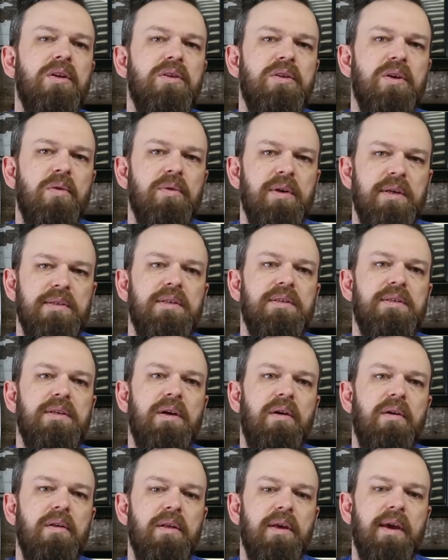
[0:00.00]
don't
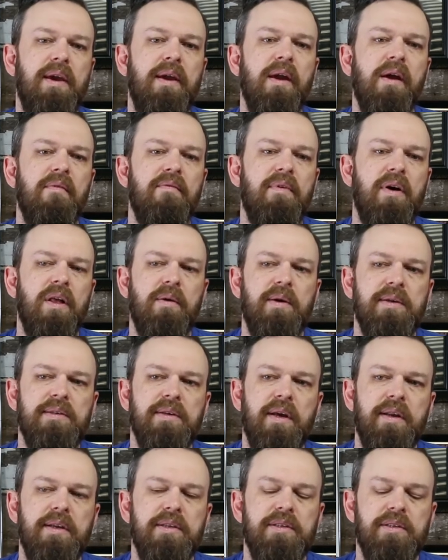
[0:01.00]
necessarily follow us
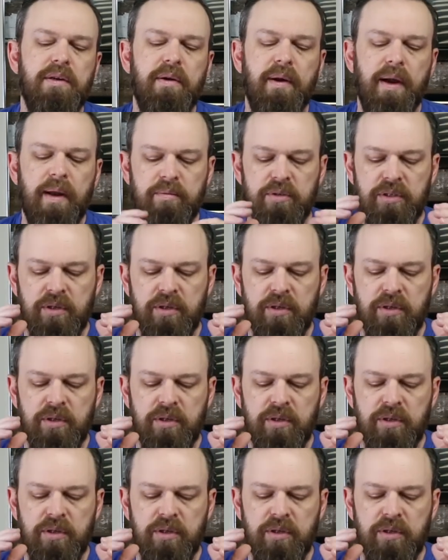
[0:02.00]
on Instagram.